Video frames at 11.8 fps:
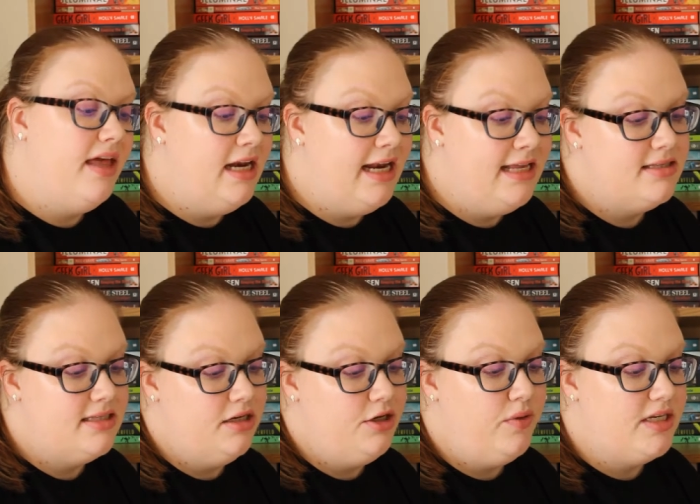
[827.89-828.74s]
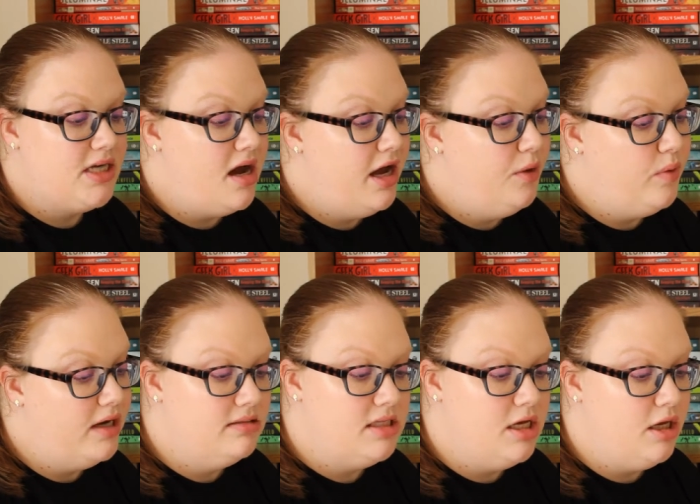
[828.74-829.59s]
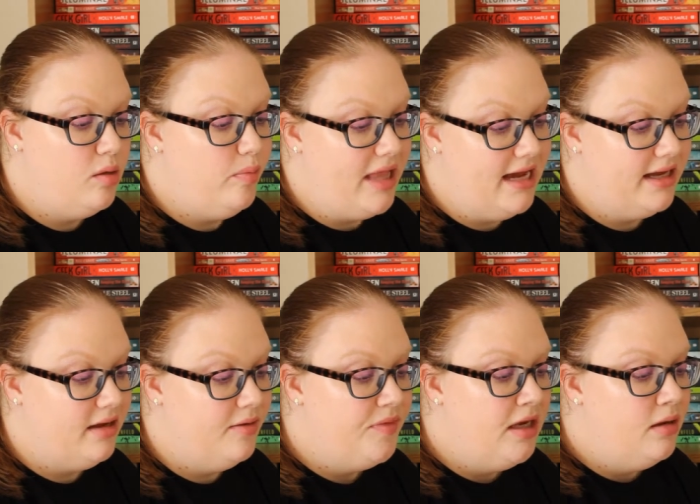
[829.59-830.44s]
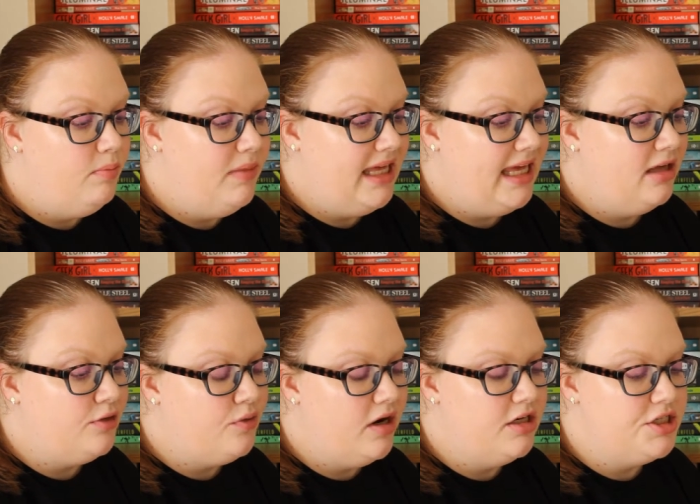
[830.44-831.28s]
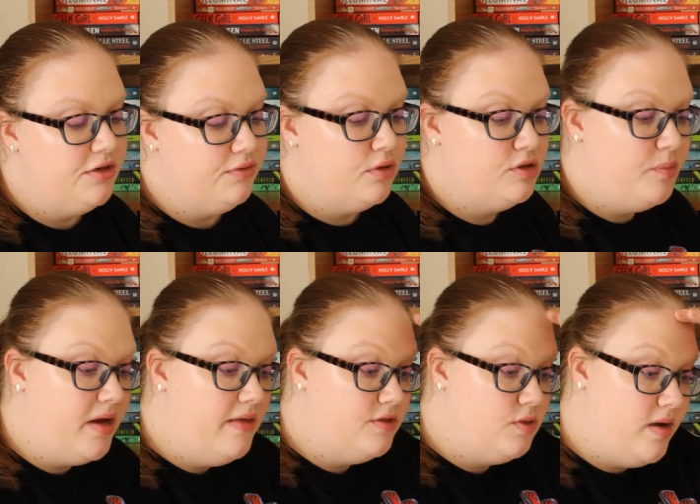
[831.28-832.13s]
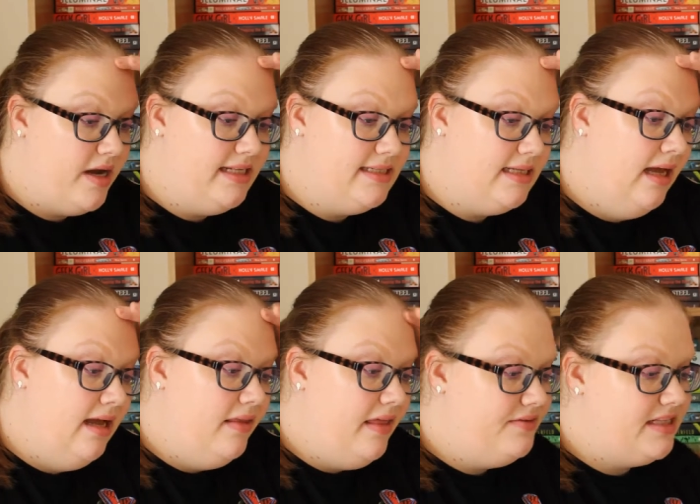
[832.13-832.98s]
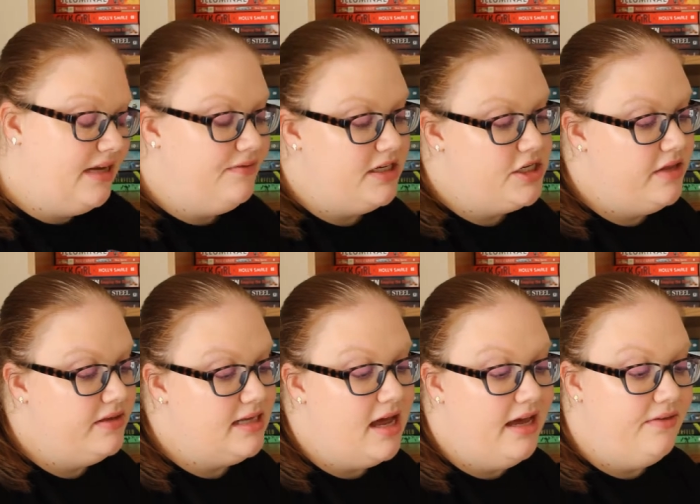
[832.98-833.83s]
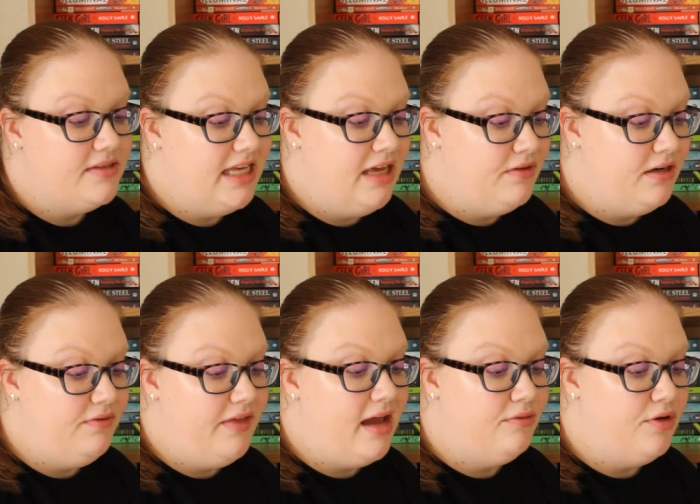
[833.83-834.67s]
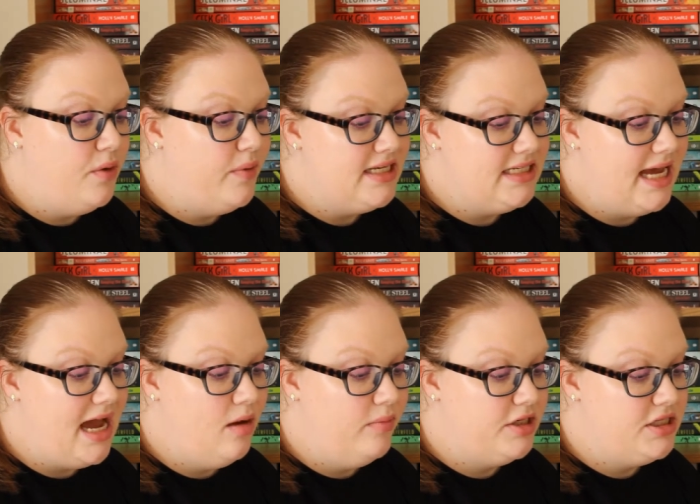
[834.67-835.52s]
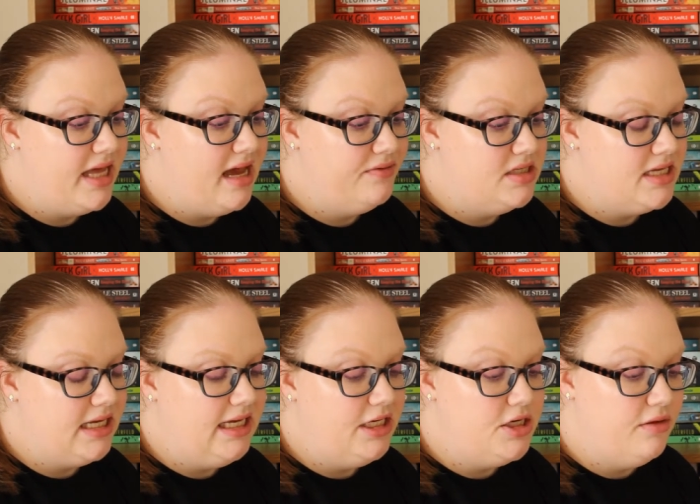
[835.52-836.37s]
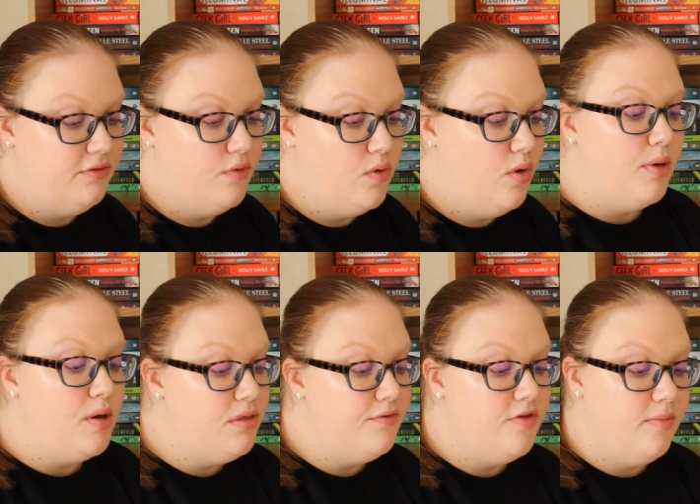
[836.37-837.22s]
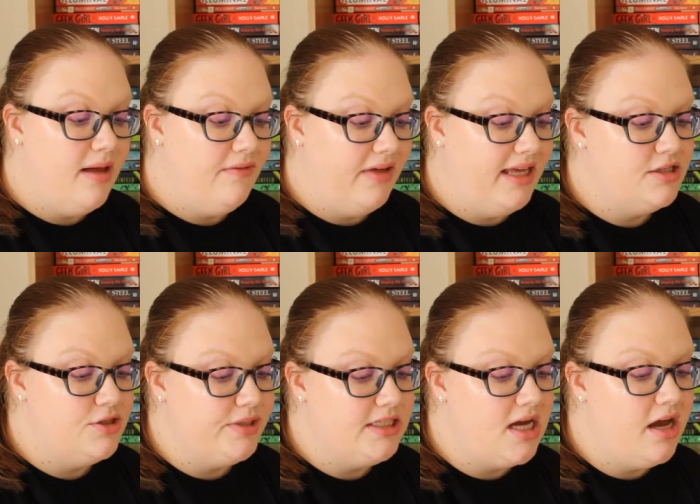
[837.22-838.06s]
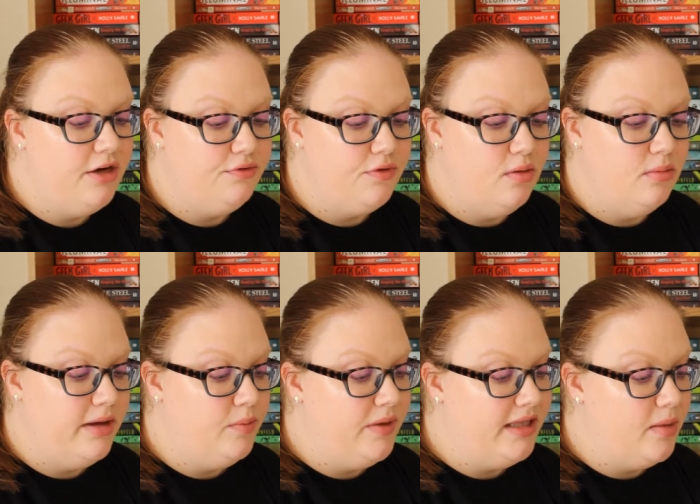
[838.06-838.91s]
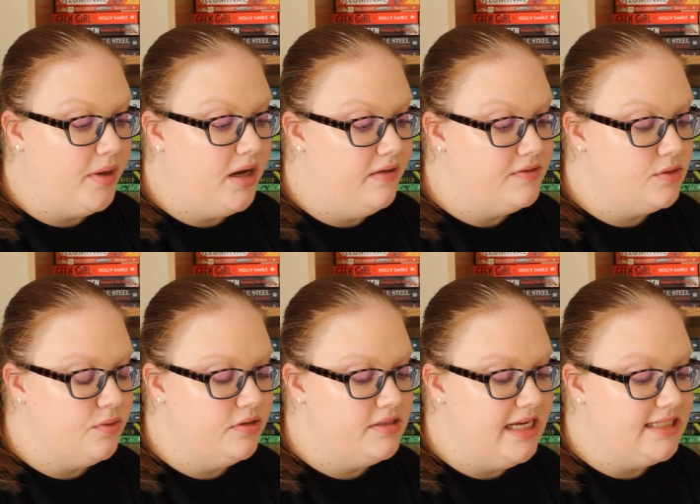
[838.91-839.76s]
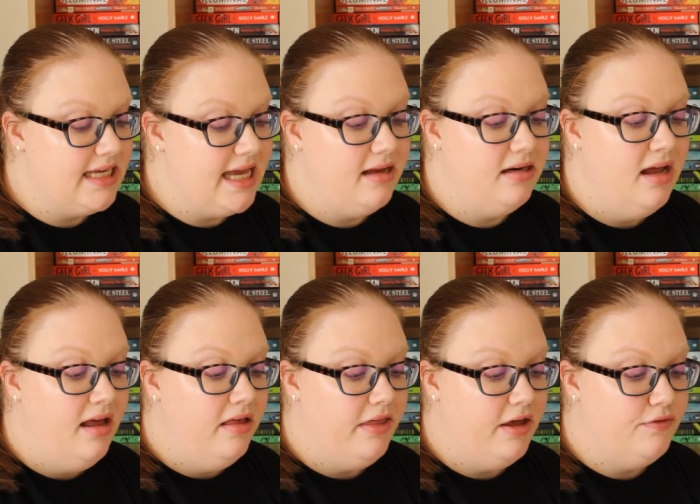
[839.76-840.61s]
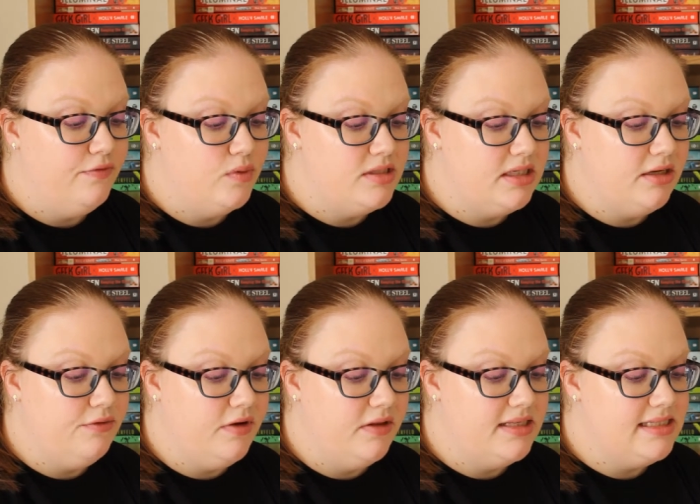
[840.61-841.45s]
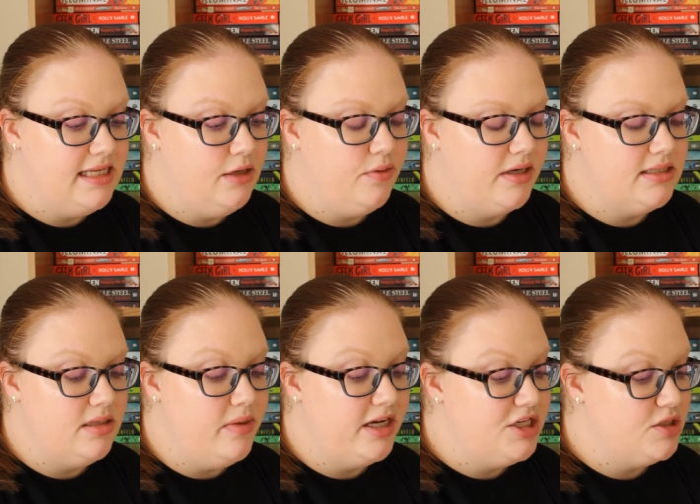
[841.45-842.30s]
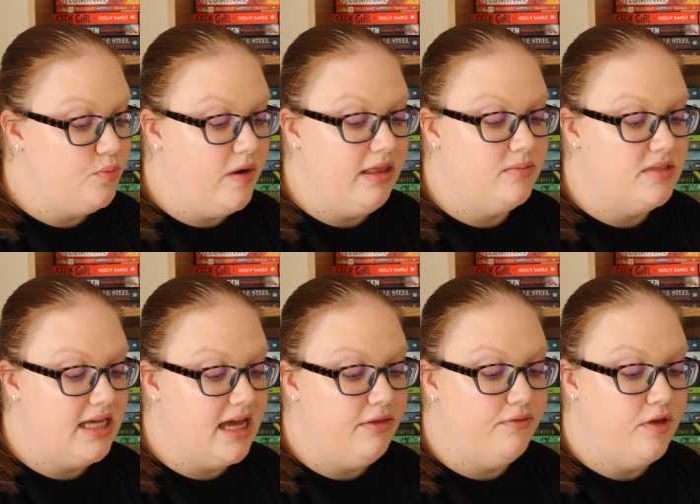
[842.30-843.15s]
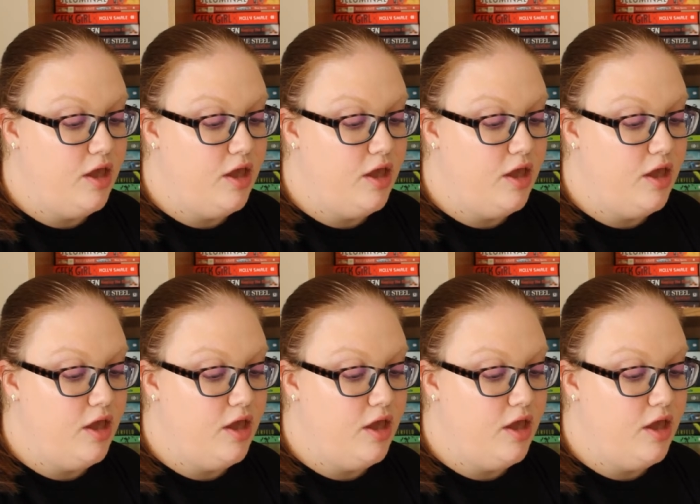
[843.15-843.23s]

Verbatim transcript: that in an instant your entire world can go black. Mickey and Crush have crossed paths twice. They've saved each other's lives, even if they have no idea how much they have to thank each other for. Both of them have a history to hide from, and when their paths cross yet again, they are forced to confront the secrets that might just bring them together for